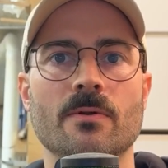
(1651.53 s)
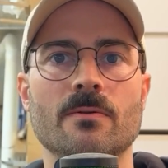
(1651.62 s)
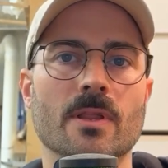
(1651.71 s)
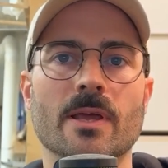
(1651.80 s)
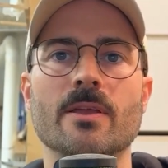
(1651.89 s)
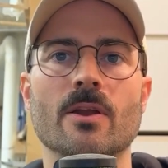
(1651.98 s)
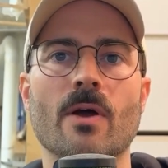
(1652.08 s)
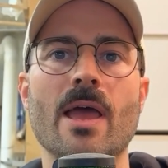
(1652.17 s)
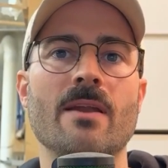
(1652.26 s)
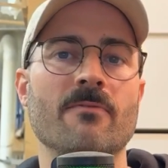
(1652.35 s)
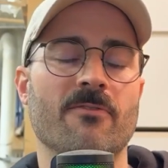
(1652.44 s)
But
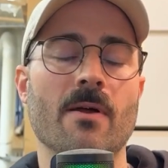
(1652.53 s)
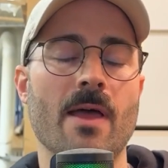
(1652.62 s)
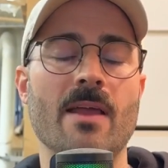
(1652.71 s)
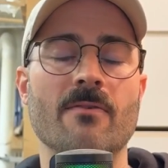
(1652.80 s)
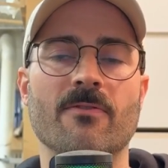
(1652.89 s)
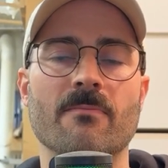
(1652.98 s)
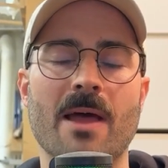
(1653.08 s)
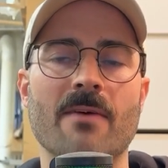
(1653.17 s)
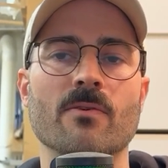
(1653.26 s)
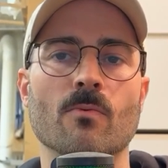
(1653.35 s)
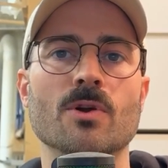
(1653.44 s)
and from
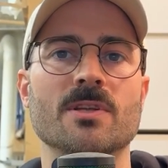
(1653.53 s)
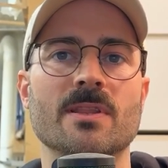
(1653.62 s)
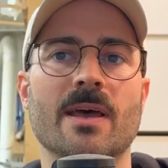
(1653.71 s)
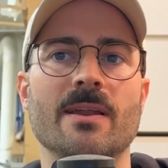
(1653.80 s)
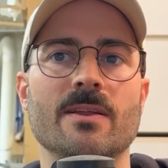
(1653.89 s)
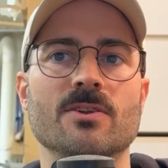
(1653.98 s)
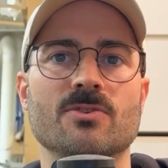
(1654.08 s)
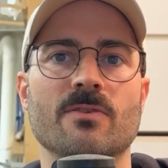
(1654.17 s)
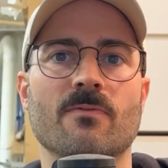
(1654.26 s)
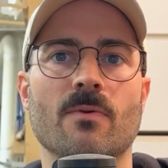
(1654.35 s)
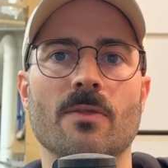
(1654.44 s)
having worked in that industry
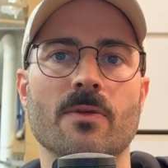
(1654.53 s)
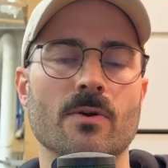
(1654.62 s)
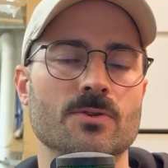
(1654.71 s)
for a while, those